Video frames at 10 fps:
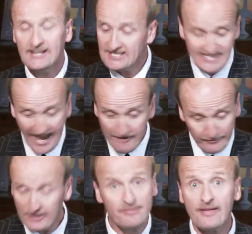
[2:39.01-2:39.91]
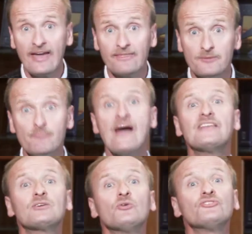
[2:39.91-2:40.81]
It's everything that
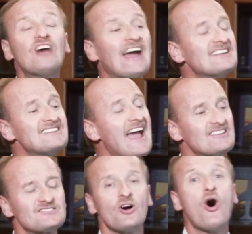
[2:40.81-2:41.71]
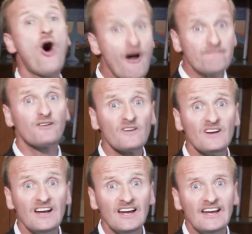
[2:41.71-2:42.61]
medical science has to offer,